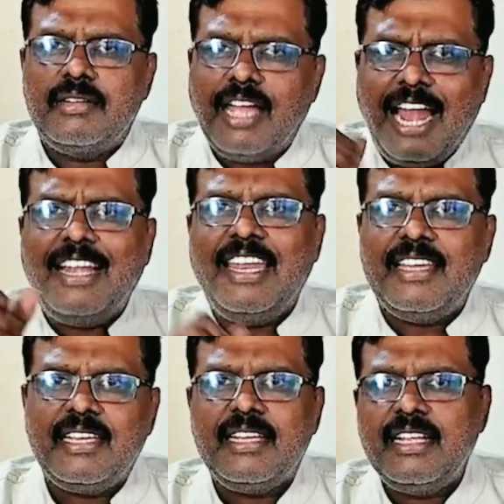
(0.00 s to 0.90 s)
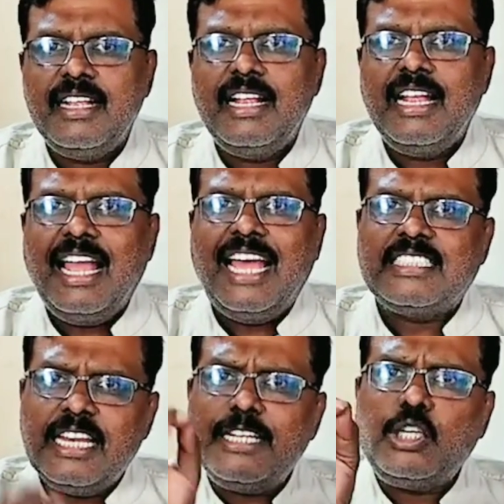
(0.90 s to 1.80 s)
handling,
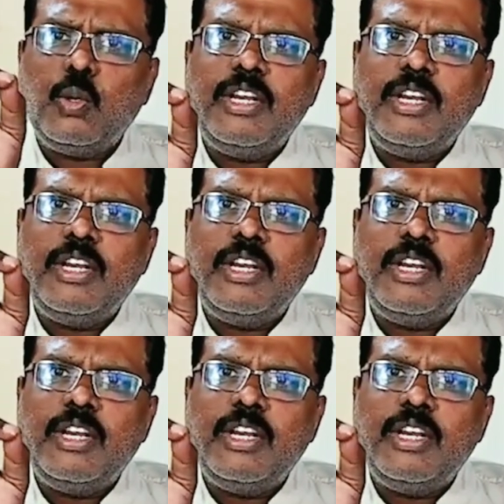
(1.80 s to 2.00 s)
has led to